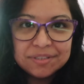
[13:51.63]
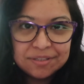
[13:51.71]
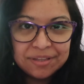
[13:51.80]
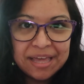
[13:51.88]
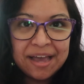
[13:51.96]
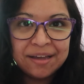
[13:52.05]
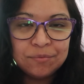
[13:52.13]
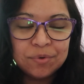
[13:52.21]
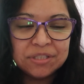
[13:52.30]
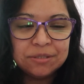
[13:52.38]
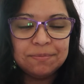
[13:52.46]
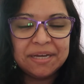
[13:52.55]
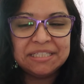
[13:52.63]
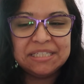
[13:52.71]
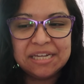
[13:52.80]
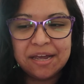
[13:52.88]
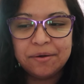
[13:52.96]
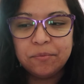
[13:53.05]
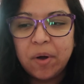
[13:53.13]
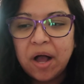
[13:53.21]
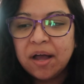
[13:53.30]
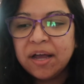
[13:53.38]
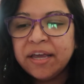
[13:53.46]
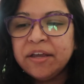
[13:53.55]
So that was my
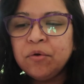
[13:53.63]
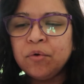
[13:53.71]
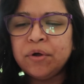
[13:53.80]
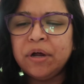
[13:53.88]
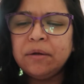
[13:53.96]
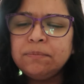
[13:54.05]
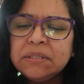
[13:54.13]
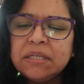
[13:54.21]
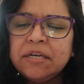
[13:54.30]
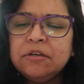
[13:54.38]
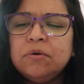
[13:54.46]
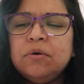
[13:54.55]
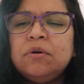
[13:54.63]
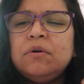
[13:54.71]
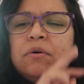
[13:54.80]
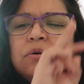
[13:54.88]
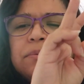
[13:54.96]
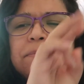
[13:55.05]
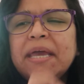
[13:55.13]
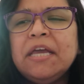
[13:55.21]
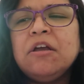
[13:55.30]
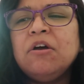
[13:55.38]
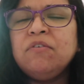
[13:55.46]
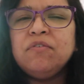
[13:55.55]
DIY or upcycle or
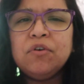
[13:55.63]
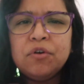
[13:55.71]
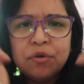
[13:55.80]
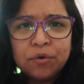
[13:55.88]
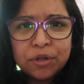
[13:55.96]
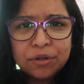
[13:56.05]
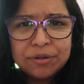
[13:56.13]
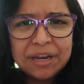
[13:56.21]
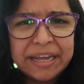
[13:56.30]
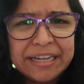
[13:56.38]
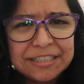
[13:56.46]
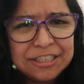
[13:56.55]
makeover, or like